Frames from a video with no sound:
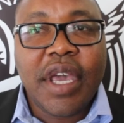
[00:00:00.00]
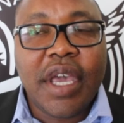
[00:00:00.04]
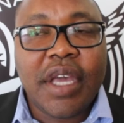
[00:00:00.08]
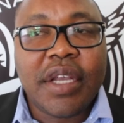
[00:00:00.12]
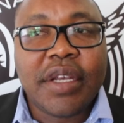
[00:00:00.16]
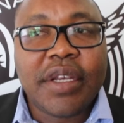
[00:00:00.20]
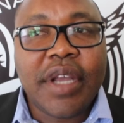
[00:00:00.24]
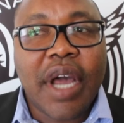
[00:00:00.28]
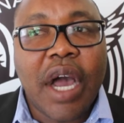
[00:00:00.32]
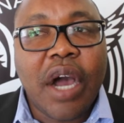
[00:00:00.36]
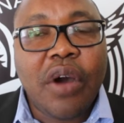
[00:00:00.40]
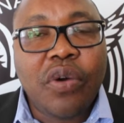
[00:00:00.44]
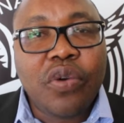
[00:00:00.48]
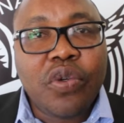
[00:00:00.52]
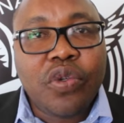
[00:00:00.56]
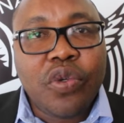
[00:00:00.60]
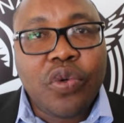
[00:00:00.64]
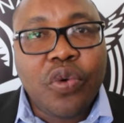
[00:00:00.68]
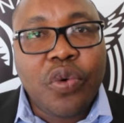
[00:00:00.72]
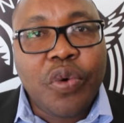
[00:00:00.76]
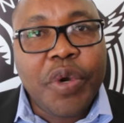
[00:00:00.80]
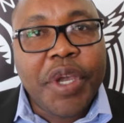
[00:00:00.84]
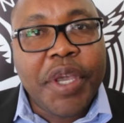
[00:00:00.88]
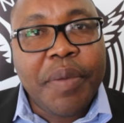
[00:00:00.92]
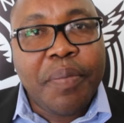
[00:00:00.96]
and how
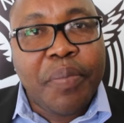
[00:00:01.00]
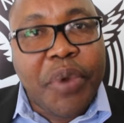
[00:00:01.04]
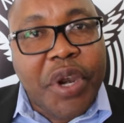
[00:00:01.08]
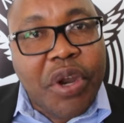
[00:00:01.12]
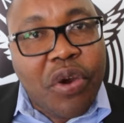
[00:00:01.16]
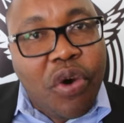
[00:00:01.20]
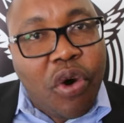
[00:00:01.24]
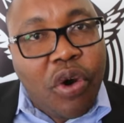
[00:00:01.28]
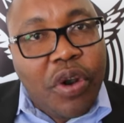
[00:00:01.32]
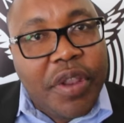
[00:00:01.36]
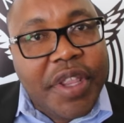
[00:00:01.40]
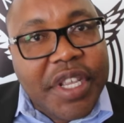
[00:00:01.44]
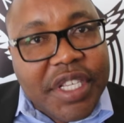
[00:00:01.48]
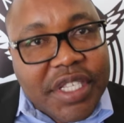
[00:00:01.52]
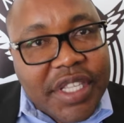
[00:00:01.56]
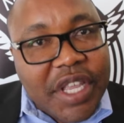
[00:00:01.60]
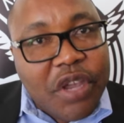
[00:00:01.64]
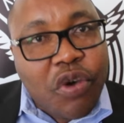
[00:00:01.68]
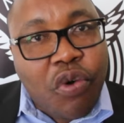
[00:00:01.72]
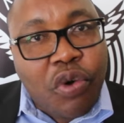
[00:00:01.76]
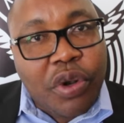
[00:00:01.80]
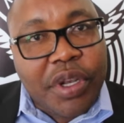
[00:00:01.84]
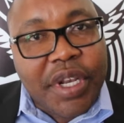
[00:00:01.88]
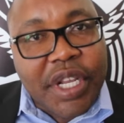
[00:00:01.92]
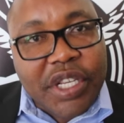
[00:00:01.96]
do we bring all the
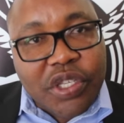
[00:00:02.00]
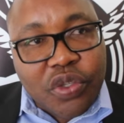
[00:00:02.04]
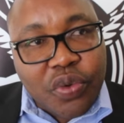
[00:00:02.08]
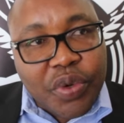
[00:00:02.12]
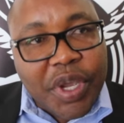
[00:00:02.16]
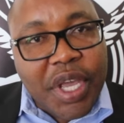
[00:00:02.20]
stakeholders